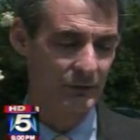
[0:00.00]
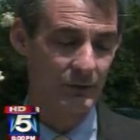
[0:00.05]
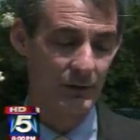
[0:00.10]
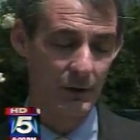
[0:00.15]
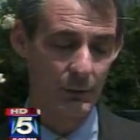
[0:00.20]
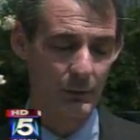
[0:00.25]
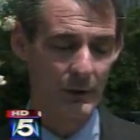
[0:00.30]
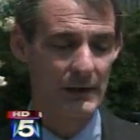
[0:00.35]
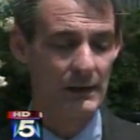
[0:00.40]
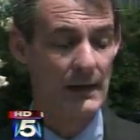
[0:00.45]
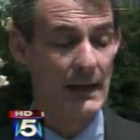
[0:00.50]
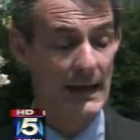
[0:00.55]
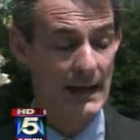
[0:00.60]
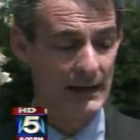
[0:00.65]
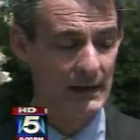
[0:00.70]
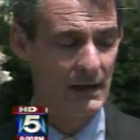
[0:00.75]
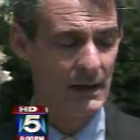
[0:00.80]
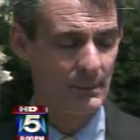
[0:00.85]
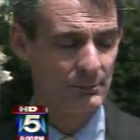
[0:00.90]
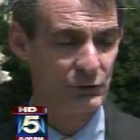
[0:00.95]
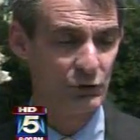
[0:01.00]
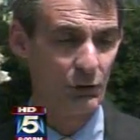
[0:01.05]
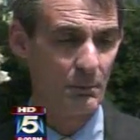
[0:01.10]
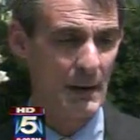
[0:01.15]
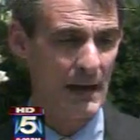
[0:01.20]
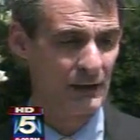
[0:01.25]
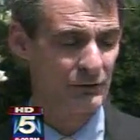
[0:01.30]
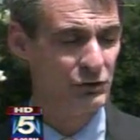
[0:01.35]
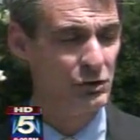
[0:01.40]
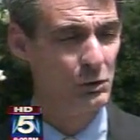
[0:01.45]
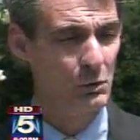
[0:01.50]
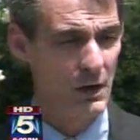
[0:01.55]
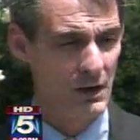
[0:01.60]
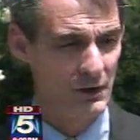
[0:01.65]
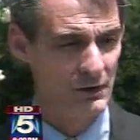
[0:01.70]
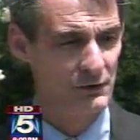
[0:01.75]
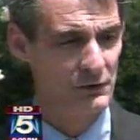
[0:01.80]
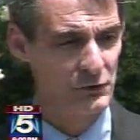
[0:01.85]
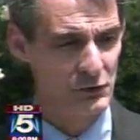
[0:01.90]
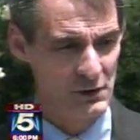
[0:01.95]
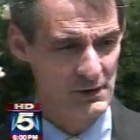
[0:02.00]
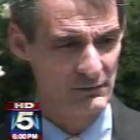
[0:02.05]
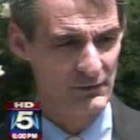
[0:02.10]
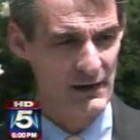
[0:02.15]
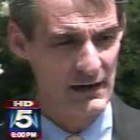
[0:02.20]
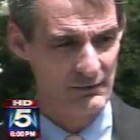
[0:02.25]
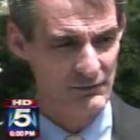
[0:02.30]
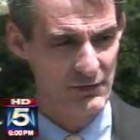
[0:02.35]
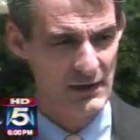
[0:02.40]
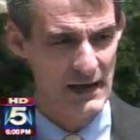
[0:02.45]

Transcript: so it added up to about two hundred thirty-five